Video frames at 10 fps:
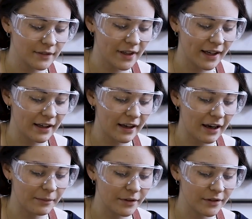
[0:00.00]
taking
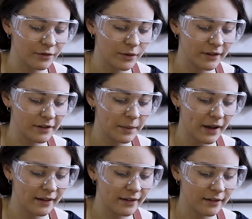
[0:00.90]
elements of one
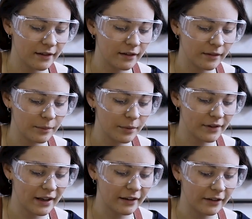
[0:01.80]
space and
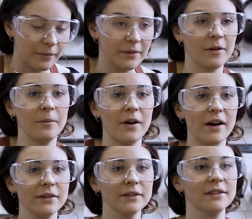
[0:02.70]
presenting them
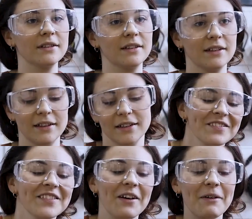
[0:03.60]
somewhere else.
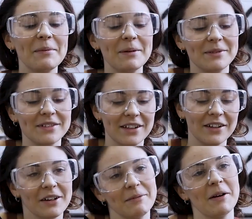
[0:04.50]
I want people to
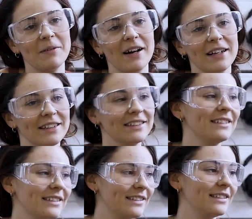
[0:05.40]
look at my work and
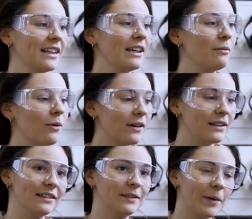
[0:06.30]
see what
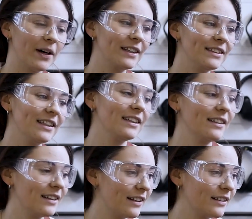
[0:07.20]
inspired it
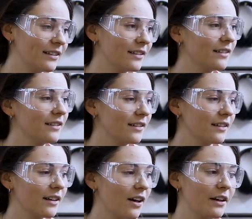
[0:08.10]
and
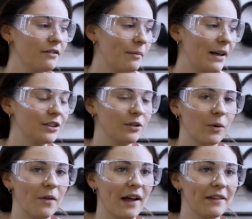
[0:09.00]
kind of imagine
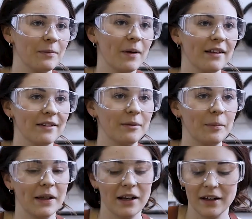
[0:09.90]
what that space would
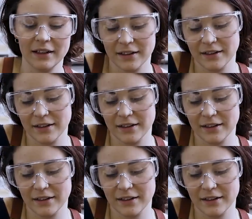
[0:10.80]
be like.